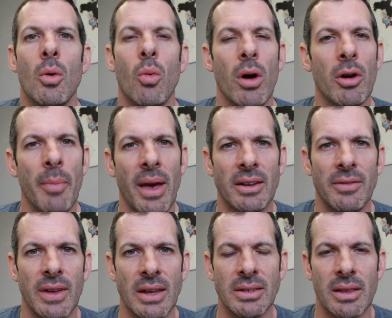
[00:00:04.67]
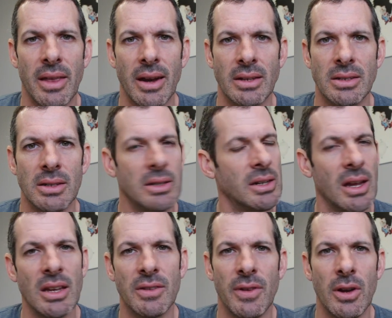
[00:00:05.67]
Welcome back to VS Athletics. In
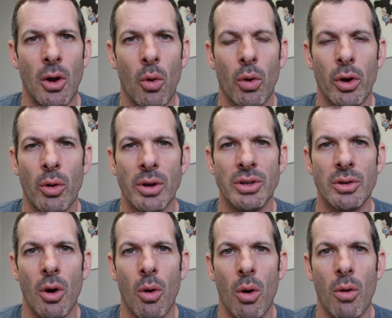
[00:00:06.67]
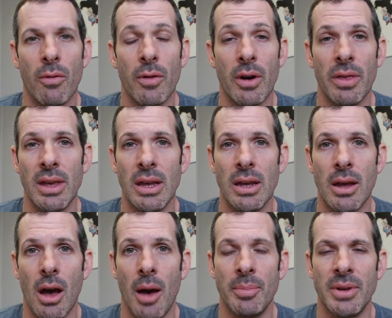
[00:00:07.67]
today's video, we're going to go over the
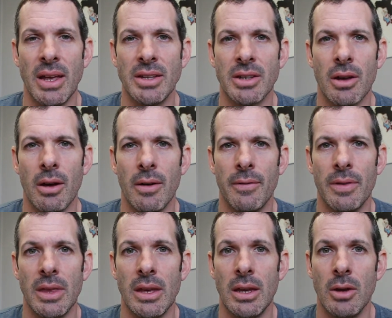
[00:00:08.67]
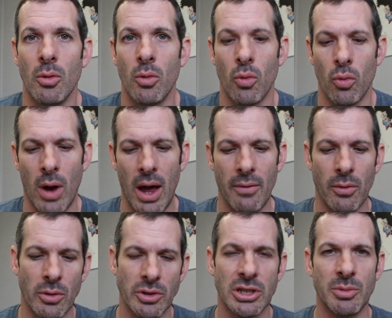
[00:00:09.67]
updates of the
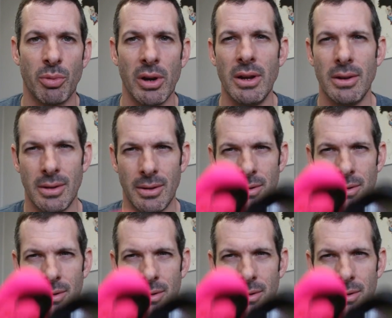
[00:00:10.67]
Rival Sprint.